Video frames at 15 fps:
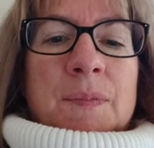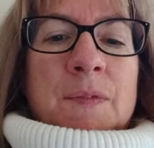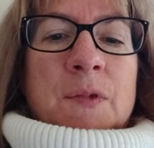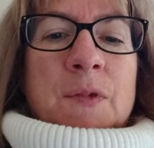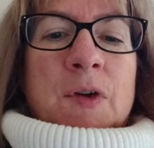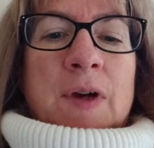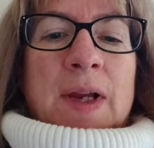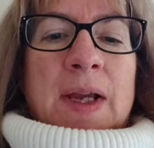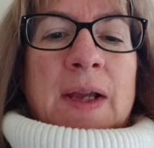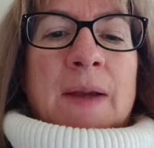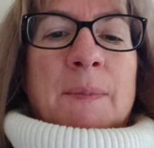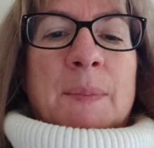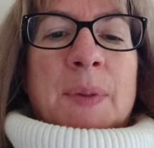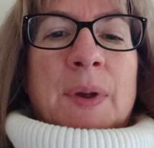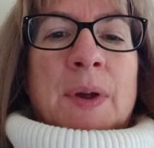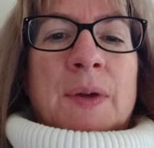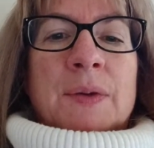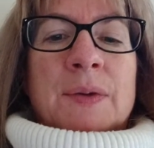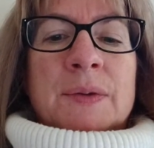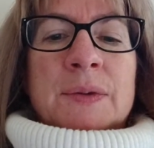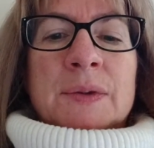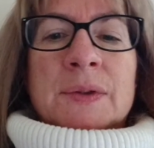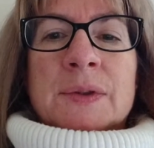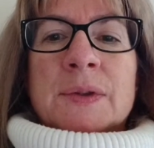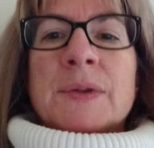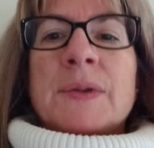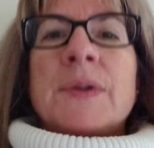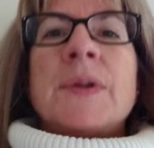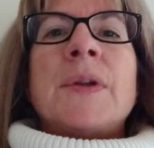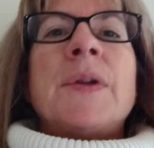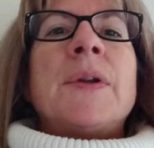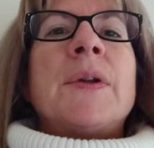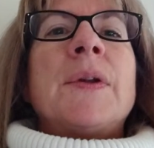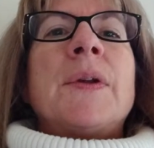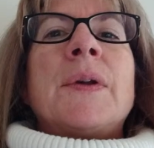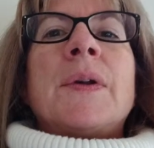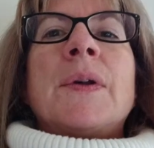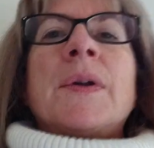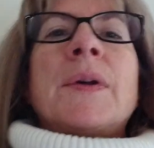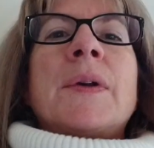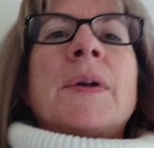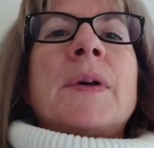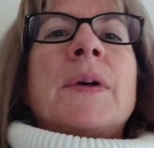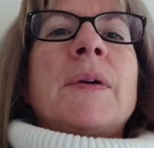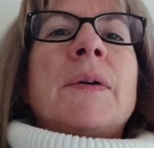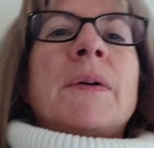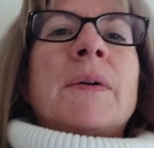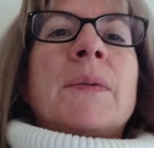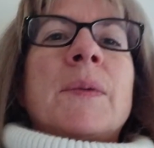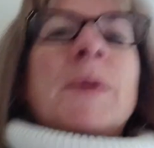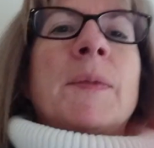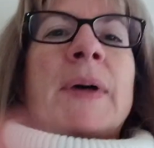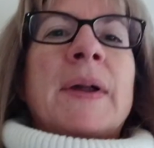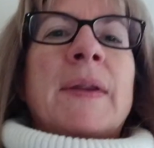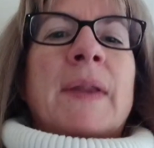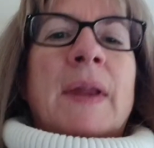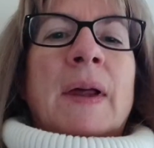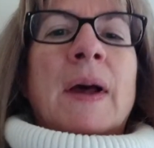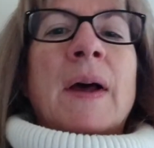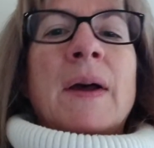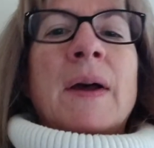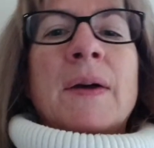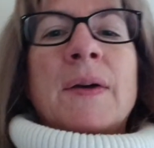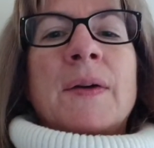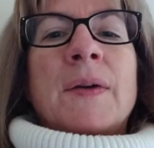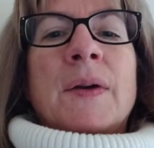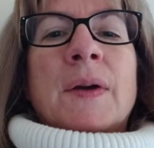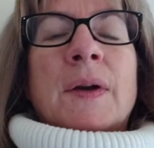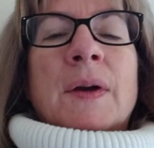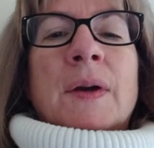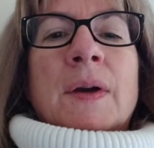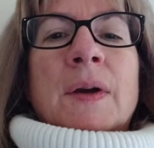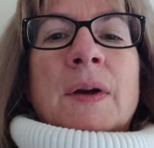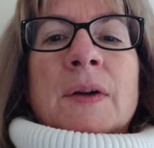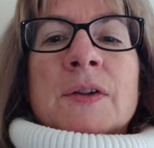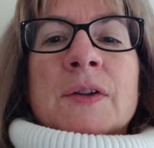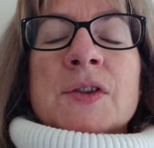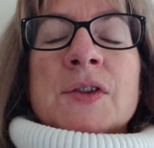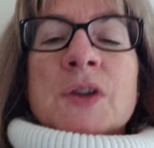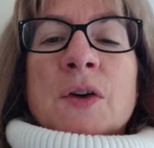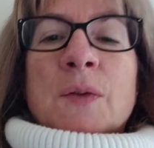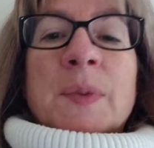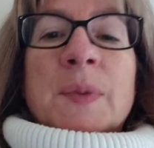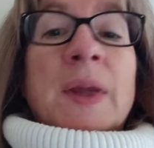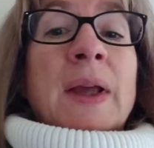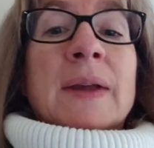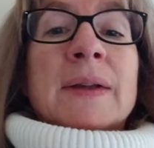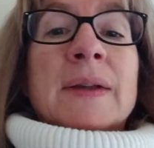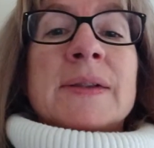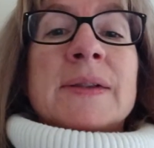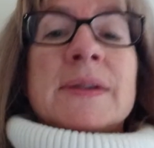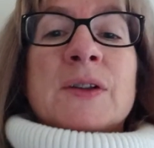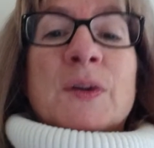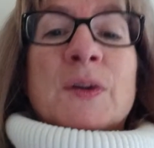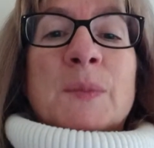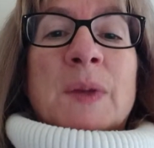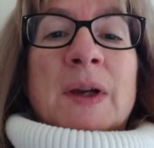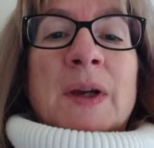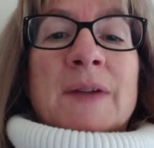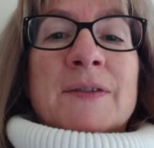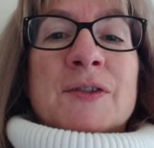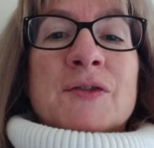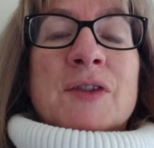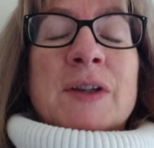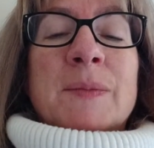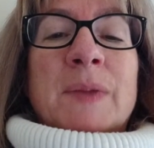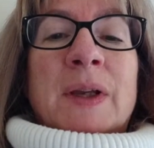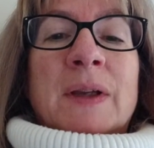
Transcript: Create post. Oh, what about that? Oh, stop. Yes, stop live streaming.